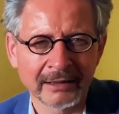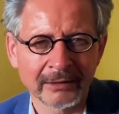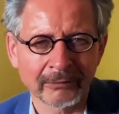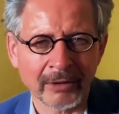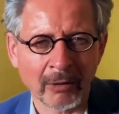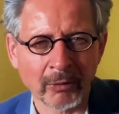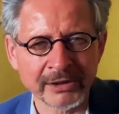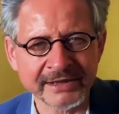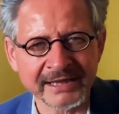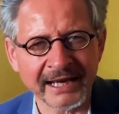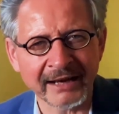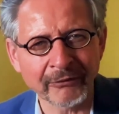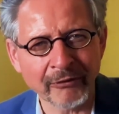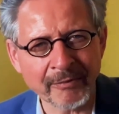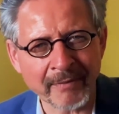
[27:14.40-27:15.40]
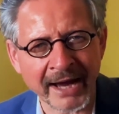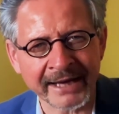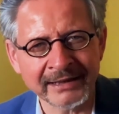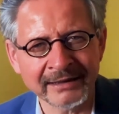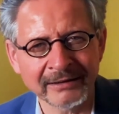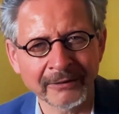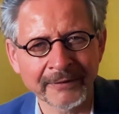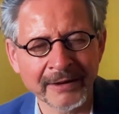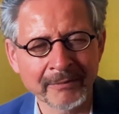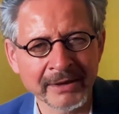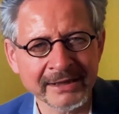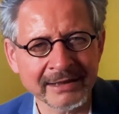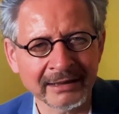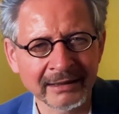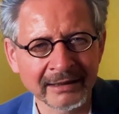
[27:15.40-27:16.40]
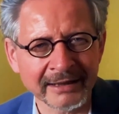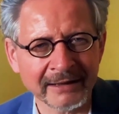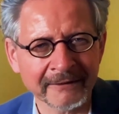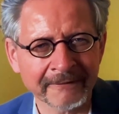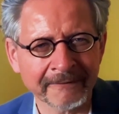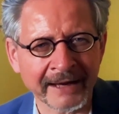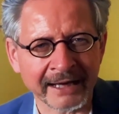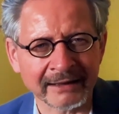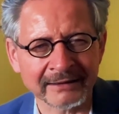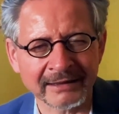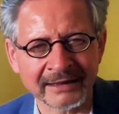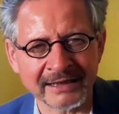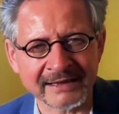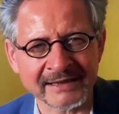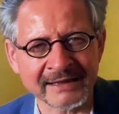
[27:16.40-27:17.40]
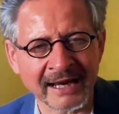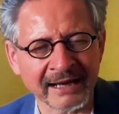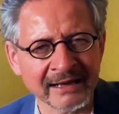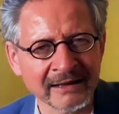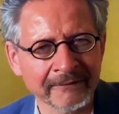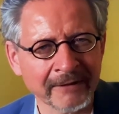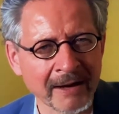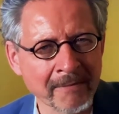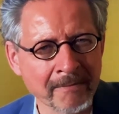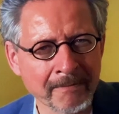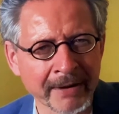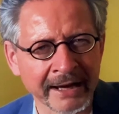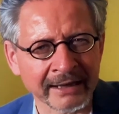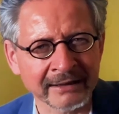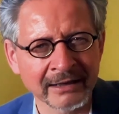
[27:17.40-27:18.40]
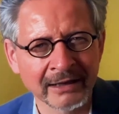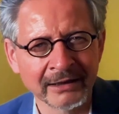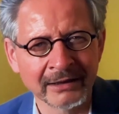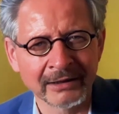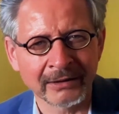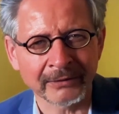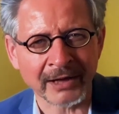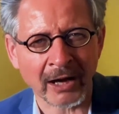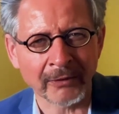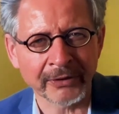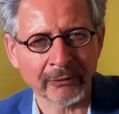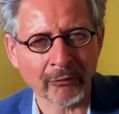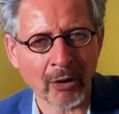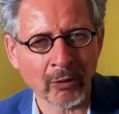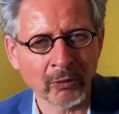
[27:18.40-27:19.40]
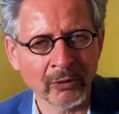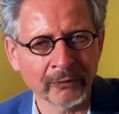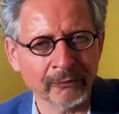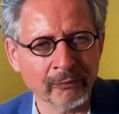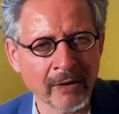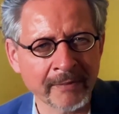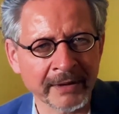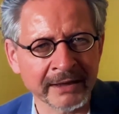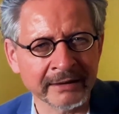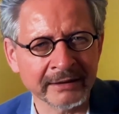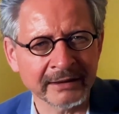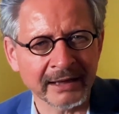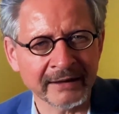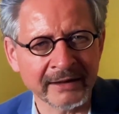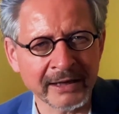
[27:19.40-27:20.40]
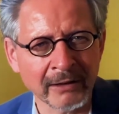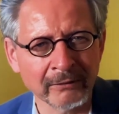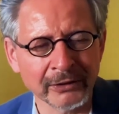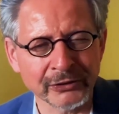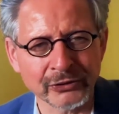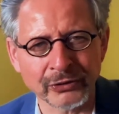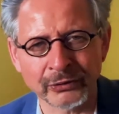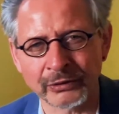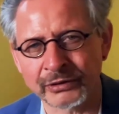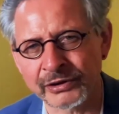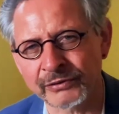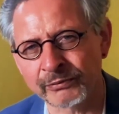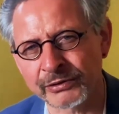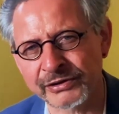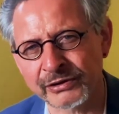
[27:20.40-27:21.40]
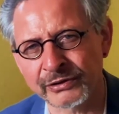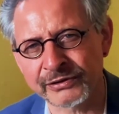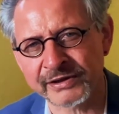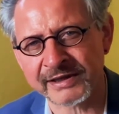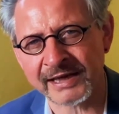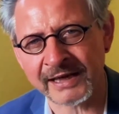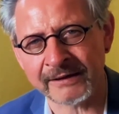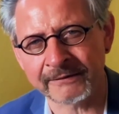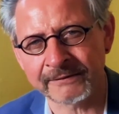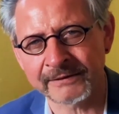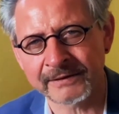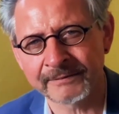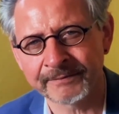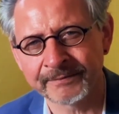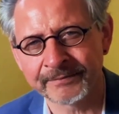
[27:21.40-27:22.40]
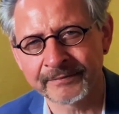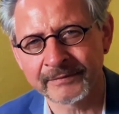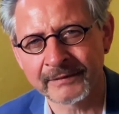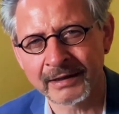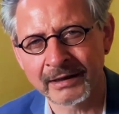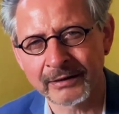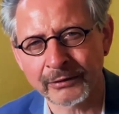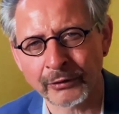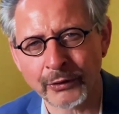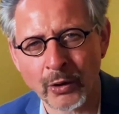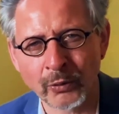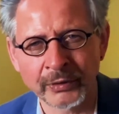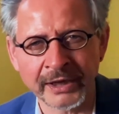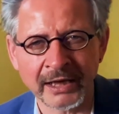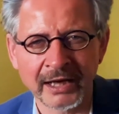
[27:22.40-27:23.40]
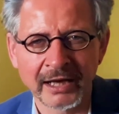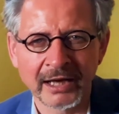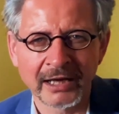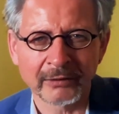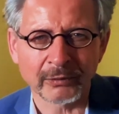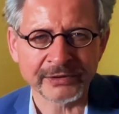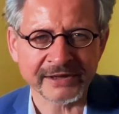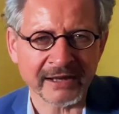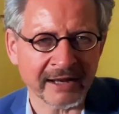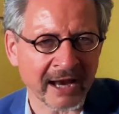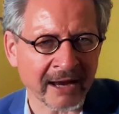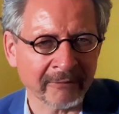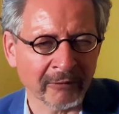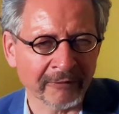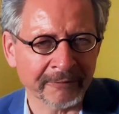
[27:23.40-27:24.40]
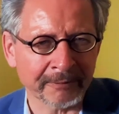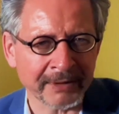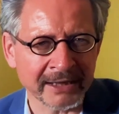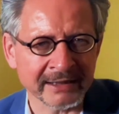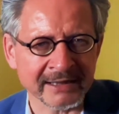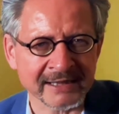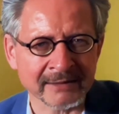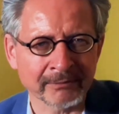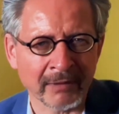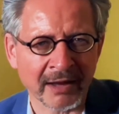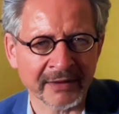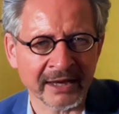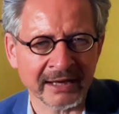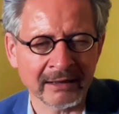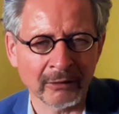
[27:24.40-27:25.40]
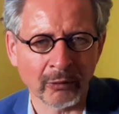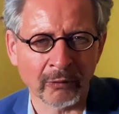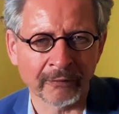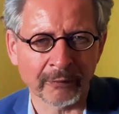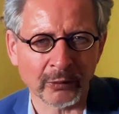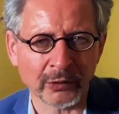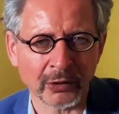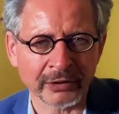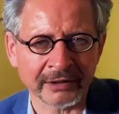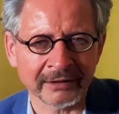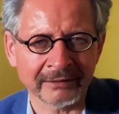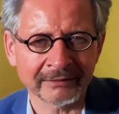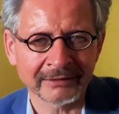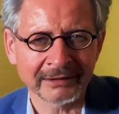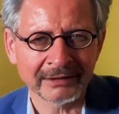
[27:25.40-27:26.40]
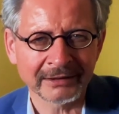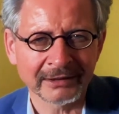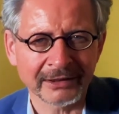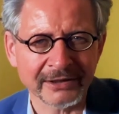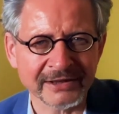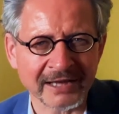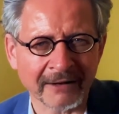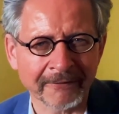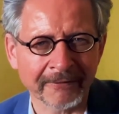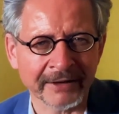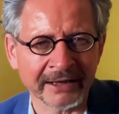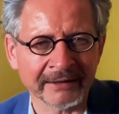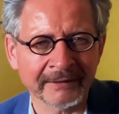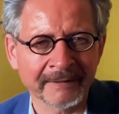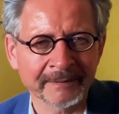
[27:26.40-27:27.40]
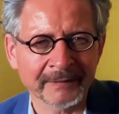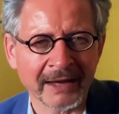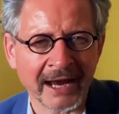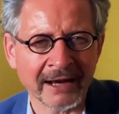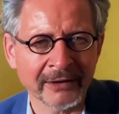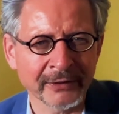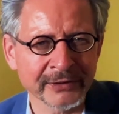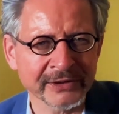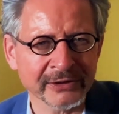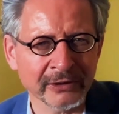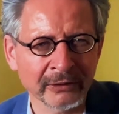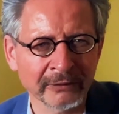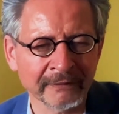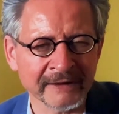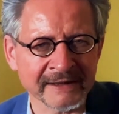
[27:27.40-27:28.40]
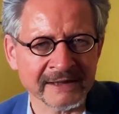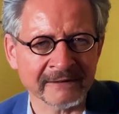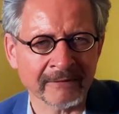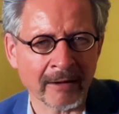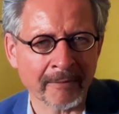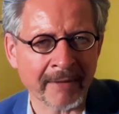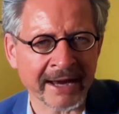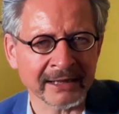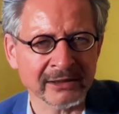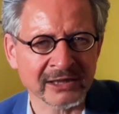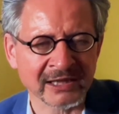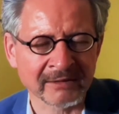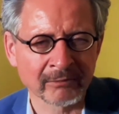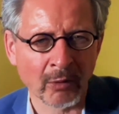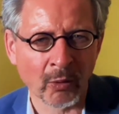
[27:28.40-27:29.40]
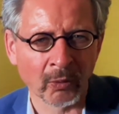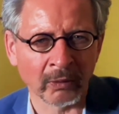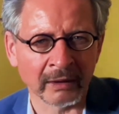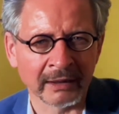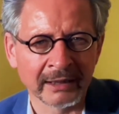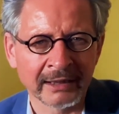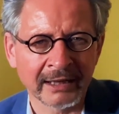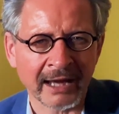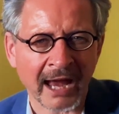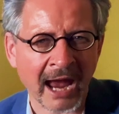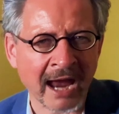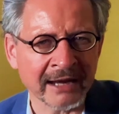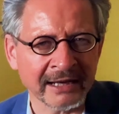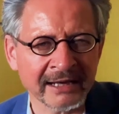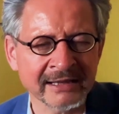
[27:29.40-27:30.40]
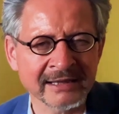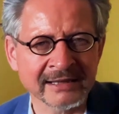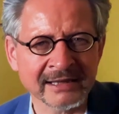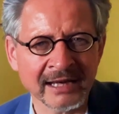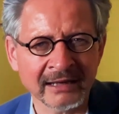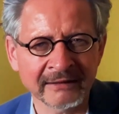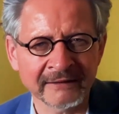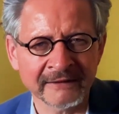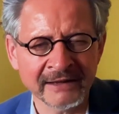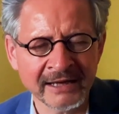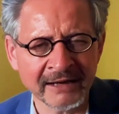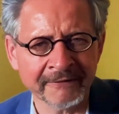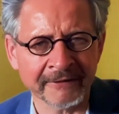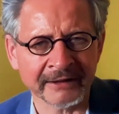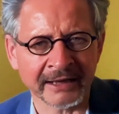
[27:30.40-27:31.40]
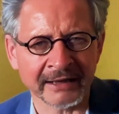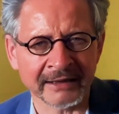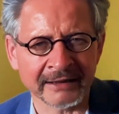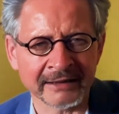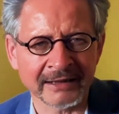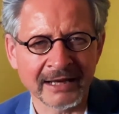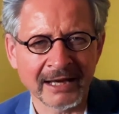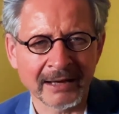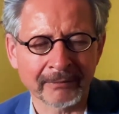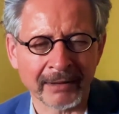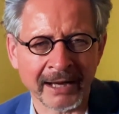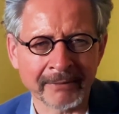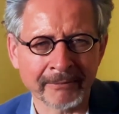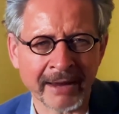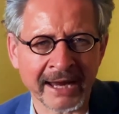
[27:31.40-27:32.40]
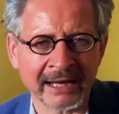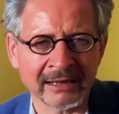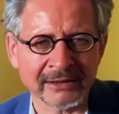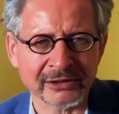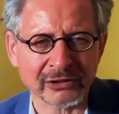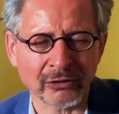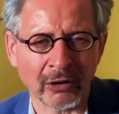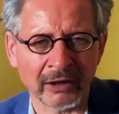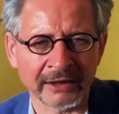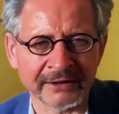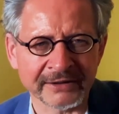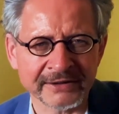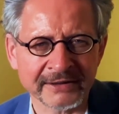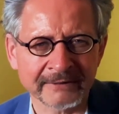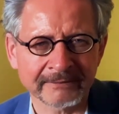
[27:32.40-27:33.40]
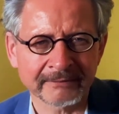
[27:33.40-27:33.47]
We are once again reminded of the Matilda effect and its negative impact on how the role of women in the early church was conceived. Not only was the name of Peter's mother-in-law forgotten, her suffering and her service were made small and insignificant by male scholars.